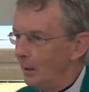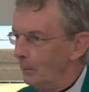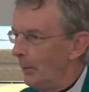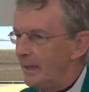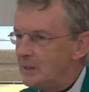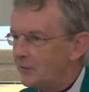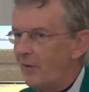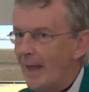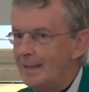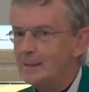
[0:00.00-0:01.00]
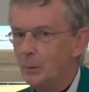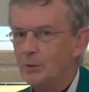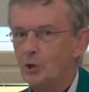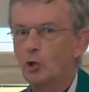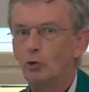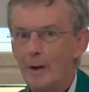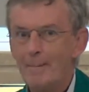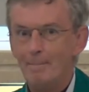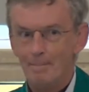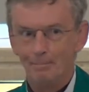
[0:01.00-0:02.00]
but his face was
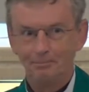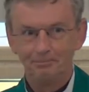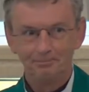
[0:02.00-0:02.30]
grim,